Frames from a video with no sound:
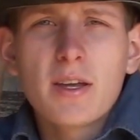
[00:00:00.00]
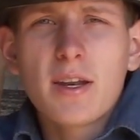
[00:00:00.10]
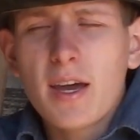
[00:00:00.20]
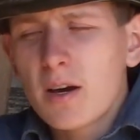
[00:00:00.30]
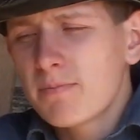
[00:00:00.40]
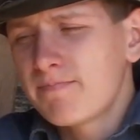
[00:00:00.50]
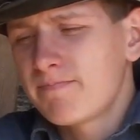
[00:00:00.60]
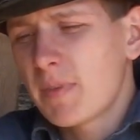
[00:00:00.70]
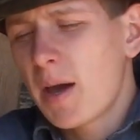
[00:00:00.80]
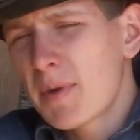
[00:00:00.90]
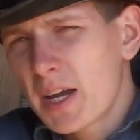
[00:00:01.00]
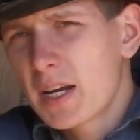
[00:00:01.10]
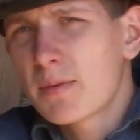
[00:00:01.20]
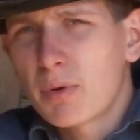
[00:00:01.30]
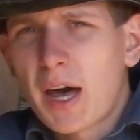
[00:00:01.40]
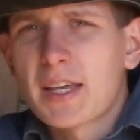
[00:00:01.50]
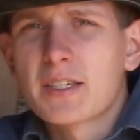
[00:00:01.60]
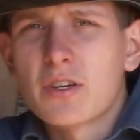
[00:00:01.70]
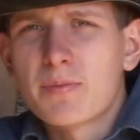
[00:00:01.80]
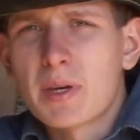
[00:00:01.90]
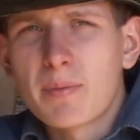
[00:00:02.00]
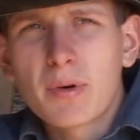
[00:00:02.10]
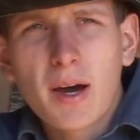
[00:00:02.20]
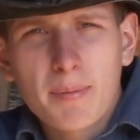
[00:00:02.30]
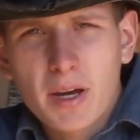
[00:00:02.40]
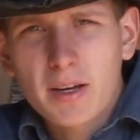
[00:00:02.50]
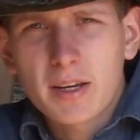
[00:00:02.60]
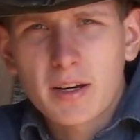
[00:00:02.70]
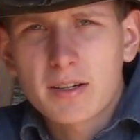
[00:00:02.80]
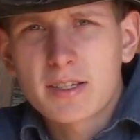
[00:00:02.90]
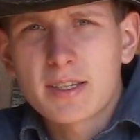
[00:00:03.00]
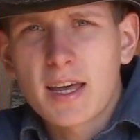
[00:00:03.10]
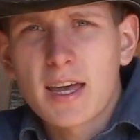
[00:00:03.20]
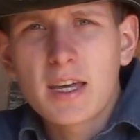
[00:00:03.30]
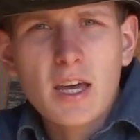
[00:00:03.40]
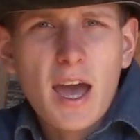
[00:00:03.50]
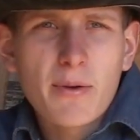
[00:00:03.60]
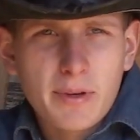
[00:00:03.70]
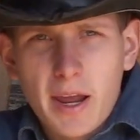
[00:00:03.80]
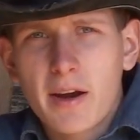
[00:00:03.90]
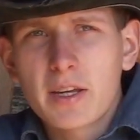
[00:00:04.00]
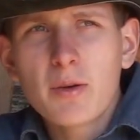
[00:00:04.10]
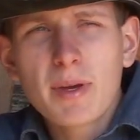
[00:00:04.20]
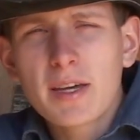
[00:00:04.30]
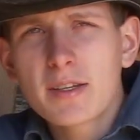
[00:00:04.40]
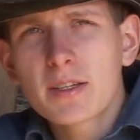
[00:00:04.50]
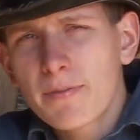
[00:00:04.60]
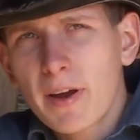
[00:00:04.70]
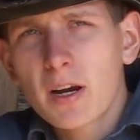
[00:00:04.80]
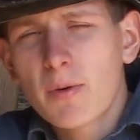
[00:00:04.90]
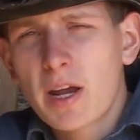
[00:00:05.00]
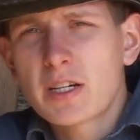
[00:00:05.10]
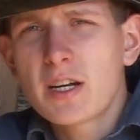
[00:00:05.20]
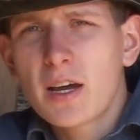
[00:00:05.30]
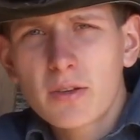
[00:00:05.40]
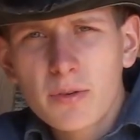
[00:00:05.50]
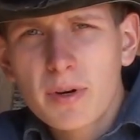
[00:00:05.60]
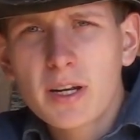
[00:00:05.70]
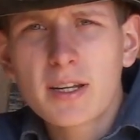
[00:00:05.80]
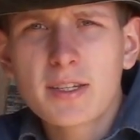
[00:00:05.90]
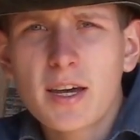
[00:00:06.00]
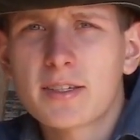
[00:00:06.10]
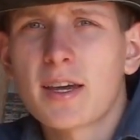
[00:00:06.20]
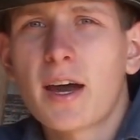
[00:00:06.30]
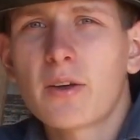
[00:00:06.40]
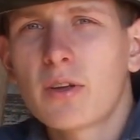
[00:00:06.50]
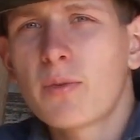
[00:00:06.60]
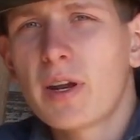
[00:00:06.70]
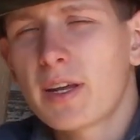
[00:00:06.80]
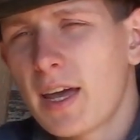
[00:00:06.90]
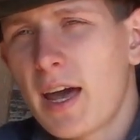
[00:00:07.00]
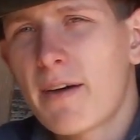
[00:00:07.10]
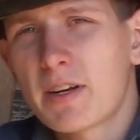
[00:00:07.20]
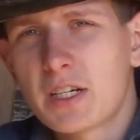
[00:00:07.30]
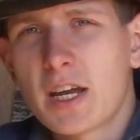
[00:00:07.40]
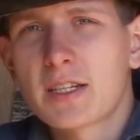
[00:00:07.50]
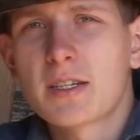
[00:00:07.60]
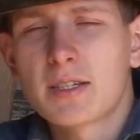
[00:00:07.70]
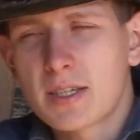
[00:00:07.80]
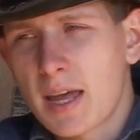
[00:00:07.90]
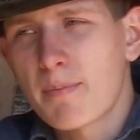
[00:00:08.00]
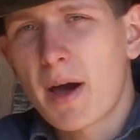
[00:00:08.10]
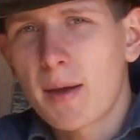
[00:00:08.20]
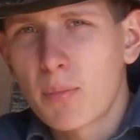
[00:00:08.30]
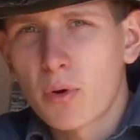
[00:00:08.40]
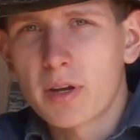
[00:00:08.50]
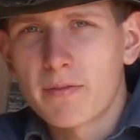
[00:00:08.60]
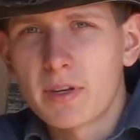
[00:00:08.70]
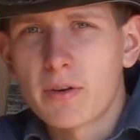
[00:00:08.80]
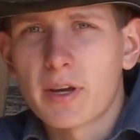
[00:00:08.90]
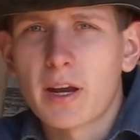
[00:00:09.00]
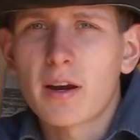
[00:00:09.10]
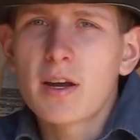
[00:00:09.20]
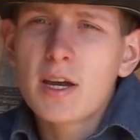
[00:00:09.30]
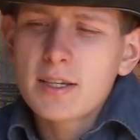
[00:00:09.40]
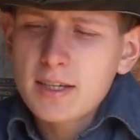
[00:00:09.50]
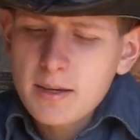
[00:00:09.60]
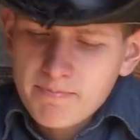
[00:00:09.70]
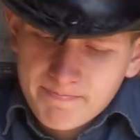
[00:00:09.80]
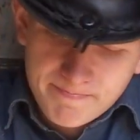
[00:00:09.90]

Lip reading: Now, I'm not here to blast those people, I'm not here to say how dare you, because it's a fair question, I only want to discuss it, I only want to have a chance to state my point of view here. See,